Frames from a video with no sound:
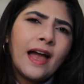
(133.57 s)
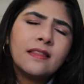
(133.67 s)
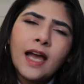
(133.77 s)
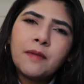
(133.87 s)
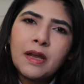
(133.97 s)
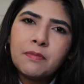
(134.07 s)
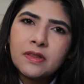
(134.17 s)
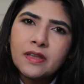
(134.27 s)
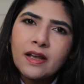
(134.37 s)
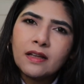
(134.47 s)
And that made me
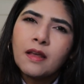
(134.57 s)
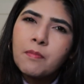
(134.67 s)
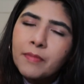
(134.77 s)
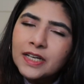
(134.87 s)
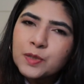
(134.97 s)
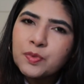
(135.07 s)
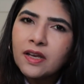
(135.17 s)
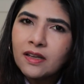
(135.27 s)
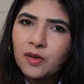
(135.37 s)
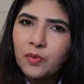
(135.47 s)
think there must be
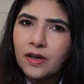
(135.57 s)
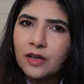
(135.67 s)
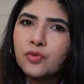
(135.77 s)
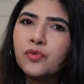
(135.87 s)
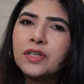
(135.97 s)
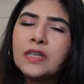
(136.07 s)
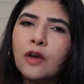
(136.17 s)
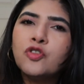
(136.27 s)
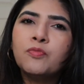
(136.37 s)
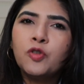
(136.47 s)
another way to reach
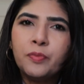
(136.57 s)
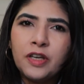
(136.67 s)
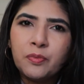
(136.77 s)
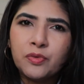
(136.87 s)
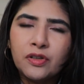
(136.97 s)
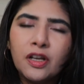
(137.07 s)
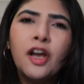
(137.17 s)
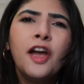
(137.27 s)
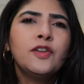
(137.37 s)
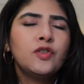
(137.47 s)
out to more people,
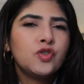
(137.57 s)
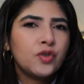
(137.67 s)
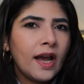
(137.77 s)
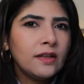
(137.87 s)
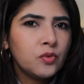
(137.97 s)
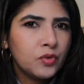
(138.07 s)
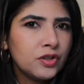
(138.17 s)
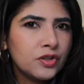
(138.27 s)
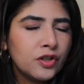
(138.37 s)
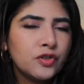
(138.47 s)
to share the
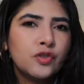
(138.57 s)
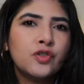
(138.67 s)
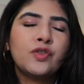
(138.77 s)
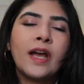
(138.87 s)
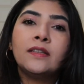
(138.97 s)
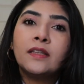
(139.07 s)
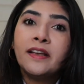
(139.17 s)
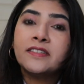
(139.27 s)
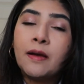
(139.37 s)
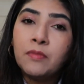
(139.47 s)
research, to share the
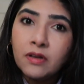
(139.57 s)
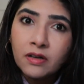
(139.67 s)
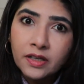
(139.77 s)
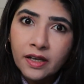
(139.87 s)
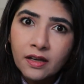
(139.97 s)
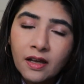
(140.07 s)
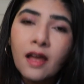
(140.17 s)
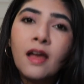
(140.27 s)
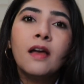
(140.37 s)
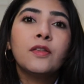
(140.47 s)
things I'm learning
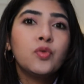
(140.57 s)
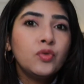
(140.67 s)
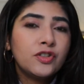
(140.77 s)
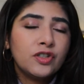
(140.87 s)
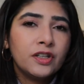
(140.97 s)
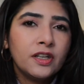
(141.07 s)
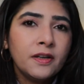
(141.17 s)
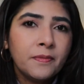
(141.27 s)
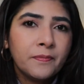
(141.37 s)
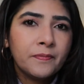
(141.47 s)
through the
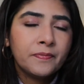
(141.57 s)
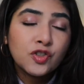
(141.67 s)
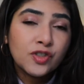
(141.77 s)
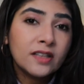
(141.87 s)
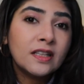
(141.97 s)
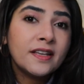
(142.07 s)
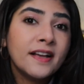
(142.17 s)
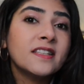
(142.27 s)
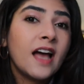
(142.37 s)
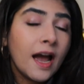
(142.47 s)
journey, to share the
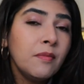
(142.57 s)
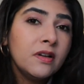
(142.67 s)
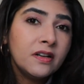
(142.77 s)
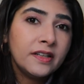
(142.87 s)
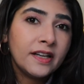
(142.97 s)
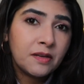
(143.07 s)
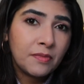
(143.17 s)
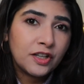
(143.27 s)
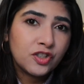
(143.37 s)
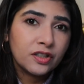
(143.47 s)
things I'm learning in
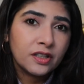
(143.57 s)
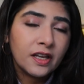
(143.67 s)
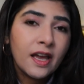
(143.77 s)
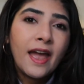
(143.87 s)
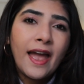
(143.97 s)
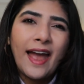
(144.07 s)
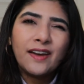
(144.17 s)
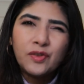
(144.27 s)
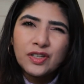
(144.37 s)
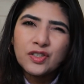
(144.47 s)
my journey,
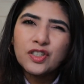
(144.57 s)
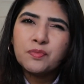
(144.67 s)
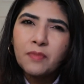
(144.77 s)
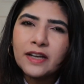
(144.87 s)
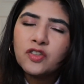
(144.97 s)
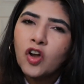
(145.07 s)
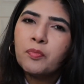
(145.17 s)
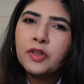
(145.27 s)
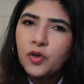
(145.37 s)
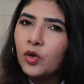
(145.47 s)
and research might
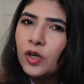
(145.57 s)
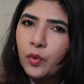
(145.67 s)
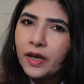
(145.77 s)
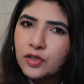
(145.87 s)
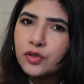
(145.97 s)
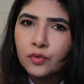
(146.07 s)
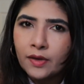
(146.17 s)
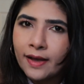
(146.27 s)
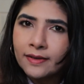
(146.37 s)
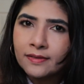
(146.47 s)
not be the only way to do
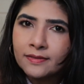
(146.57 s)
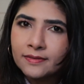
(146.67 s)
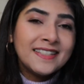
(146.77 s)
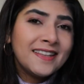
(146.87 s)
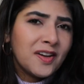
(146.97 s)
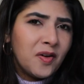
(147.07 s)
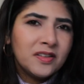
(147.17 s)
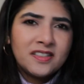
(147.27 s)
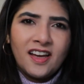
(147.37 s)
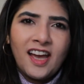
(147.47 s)
that. I see that all
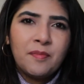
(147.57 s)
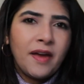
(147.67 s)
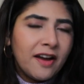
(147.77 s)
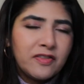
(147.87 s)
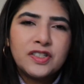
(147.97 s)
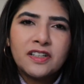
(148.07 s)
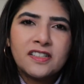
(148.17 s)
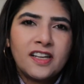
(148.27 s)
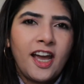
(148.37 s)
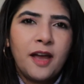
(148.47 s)
the time. Every single
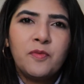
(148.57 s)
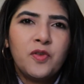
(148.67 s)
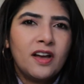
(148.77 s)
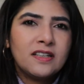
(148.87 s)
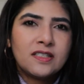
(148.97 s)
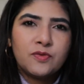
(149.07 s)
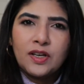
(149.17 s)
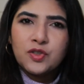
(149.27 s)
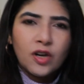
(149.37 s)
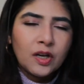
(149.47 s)
time we are
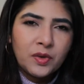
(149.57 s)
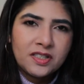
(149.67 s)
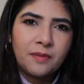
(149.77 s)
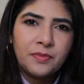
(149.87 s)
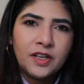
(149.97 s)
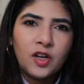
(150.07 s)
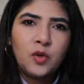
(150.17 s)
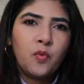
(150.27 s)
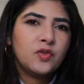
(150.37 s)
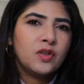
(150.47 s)
struggling with something, or
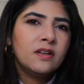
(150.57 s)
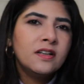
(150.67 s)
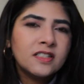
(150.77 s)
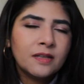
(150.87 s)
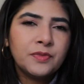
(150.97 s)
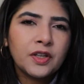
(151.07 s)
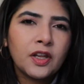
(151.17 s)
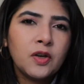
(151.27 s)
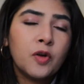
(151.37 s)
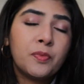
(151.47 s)
you want to learn something
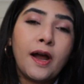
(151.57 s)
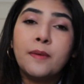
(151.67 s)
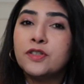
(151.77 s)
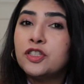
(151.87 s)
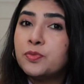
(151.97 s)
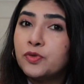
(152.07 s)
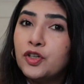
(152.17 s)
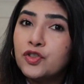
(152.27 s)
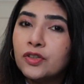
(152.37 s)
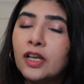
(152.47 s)
new, or perhaps an
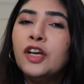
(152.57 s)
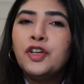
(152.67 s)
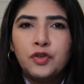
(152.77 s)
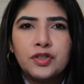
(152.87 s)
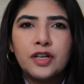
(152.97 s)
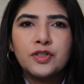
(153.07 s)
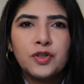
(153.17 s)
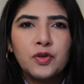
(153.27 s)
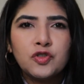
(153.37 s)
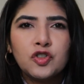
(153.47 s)
inspiration, you turn to
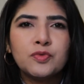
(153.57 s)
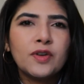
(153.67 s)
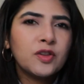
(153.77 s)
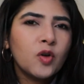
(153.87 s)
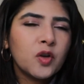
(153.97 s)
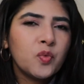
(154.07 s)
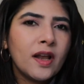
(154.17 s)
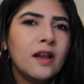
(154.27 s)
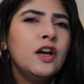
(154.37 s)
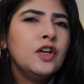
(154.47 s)
YouTube. So I thought,
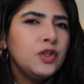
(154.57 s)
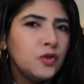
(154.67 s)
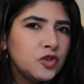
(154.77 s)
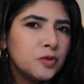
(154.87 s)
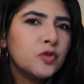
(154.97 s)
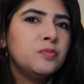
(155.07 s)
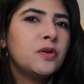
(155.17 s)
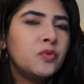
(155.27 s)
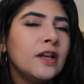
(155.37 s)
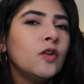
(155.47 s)
well, YouTube could be
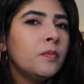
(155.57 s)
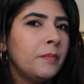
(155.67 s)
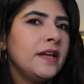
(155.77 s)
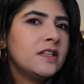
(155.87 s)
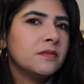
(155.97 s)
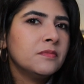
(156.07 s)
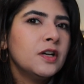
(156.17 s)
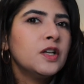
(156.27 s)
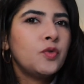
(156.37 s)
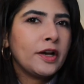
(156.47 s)
a really good
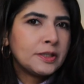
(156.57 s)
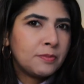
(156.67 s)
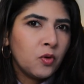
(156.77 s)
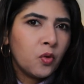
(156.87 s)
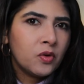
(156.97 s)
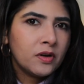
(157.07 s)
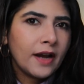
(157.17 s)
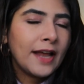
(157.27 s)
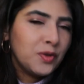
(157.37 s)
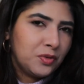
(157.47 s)
medium to explore
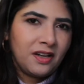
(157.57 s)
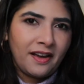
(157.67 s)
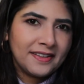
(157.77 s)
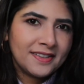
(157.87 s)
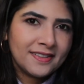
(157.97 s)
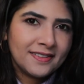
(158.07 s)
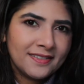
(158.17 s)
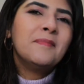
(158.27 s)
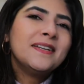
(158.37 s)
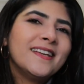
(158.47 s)
and utilize.
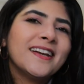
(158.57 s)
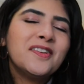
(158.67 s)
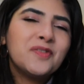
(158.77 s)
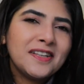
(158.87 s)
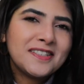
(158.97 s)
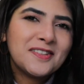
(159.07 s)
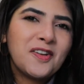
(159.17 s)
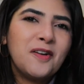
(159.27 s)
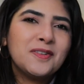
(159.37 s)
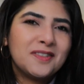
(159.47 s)
My second reason
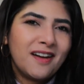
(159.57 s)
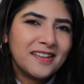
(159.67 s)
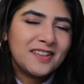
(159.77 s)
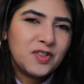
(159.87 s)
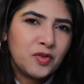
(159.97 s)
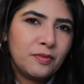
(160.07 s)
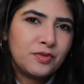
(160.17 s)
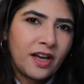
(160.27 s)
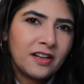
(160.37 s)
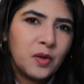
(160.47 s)
of starting this
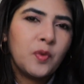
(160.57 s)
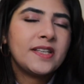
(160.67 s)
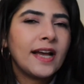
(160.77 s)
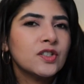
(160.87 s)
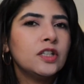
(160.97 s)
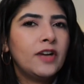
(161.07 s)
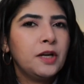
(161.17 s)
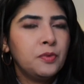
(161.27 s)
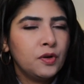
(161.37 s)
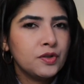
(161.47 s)
YouTube channel was actually
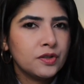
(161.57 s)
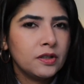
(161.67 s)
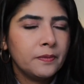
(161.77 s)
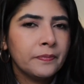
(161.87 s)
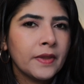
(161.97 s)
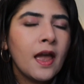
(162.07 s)
very personal.